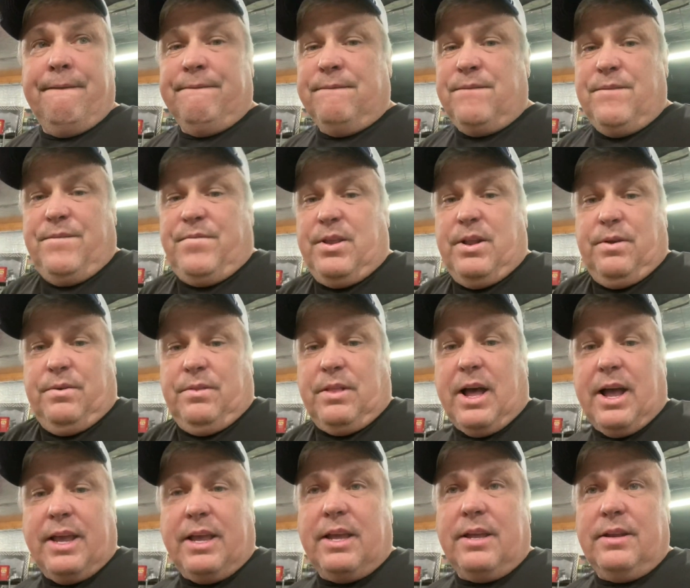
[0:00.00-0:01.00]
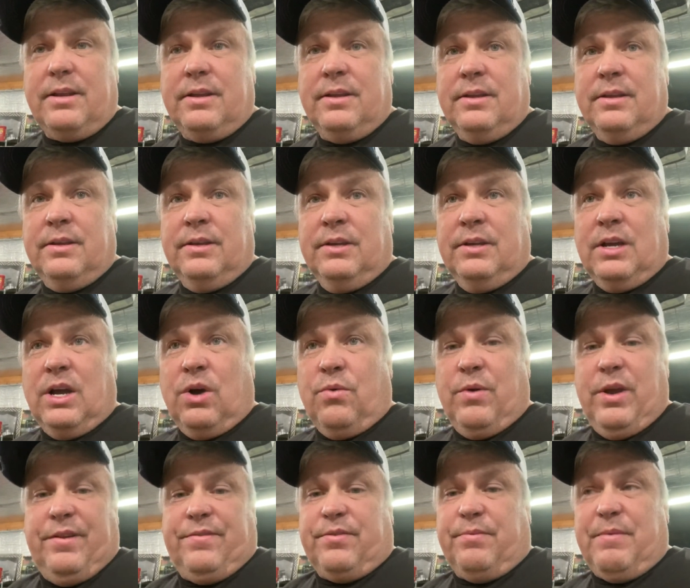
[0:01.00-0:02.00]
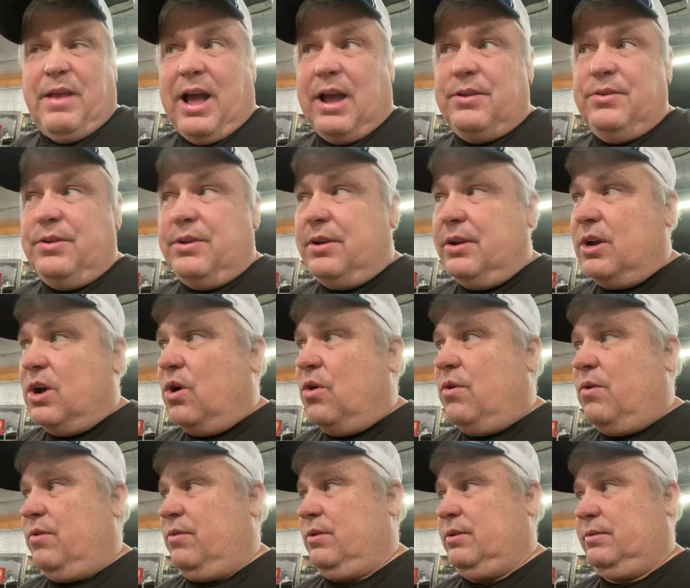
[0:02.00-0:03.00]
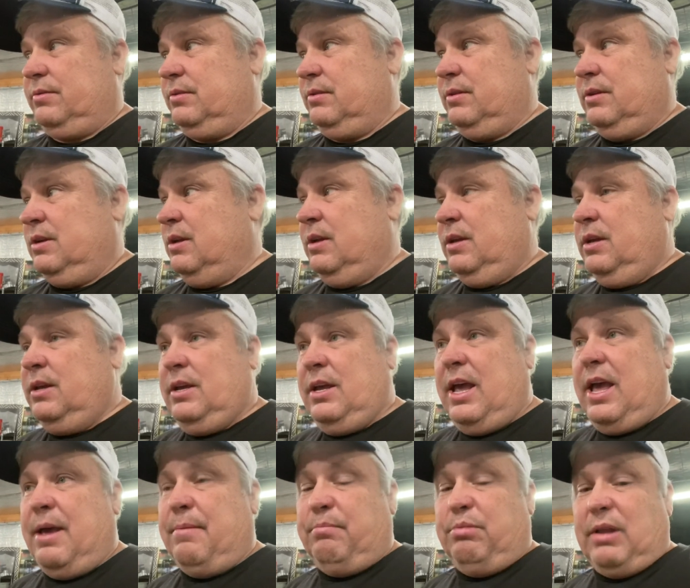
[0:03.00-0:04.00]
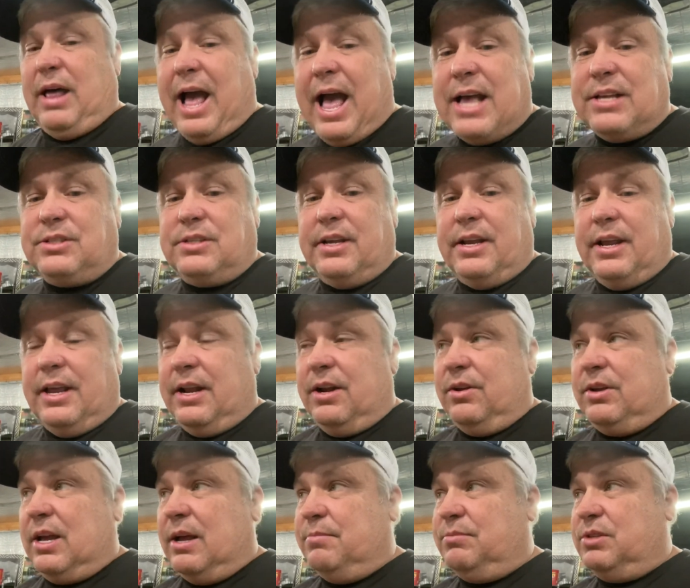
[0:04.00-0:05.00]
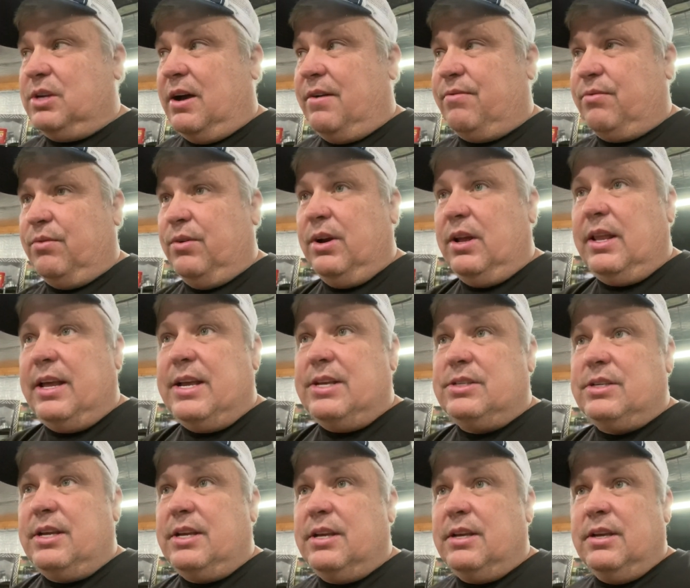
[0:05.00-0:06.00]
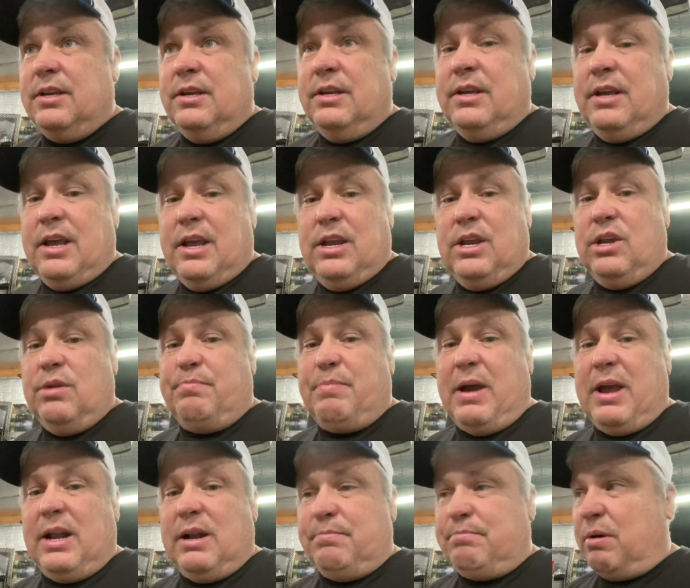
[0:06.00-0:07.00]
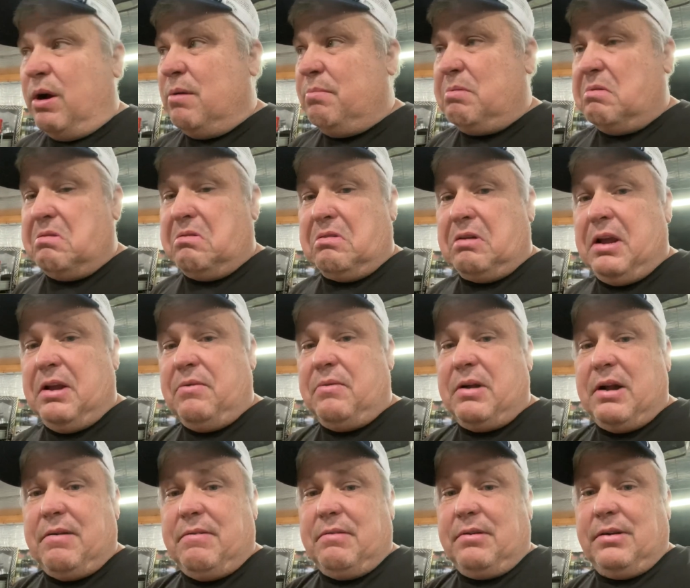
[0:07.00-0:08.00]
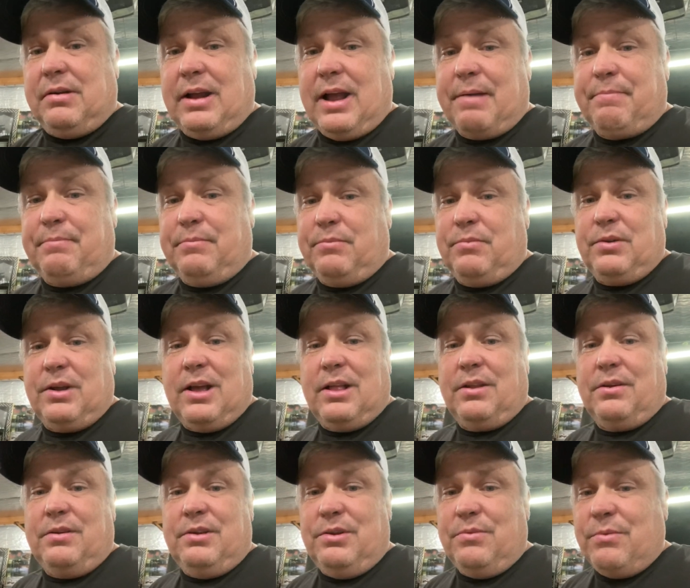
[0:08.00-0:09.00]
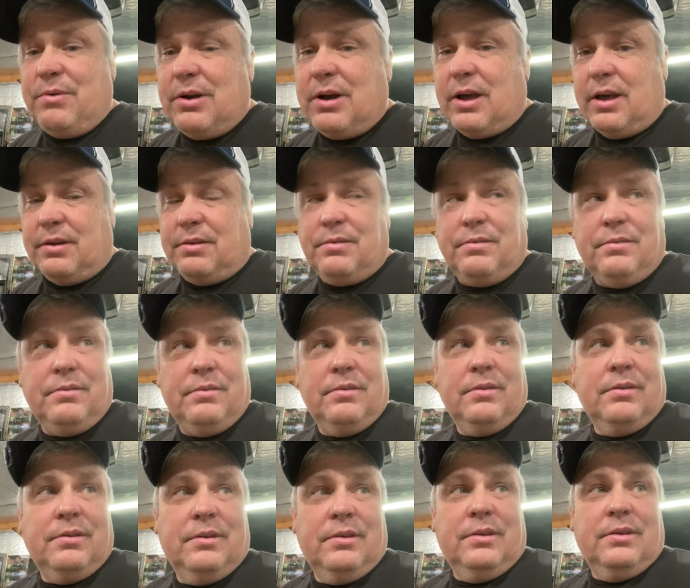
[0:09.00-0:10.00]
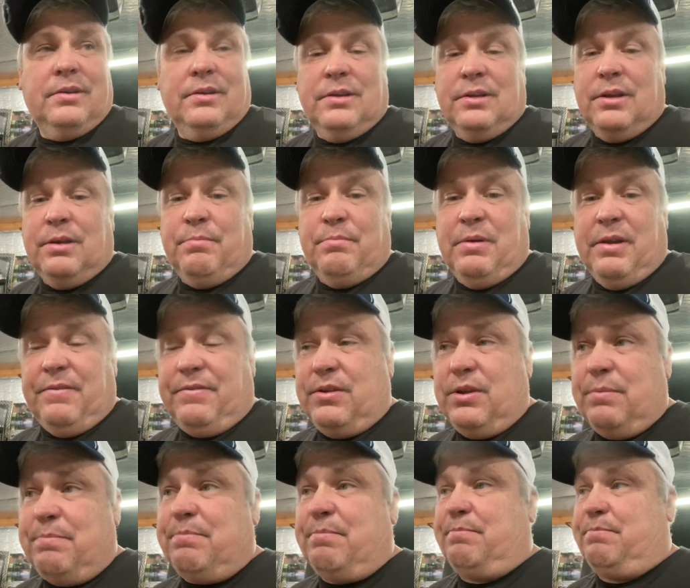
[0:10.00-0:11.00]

If you don't like it, a week from now you can go and blast it and it comes off real easy. And you can paint it purple, green, whatever crap color you want. But if you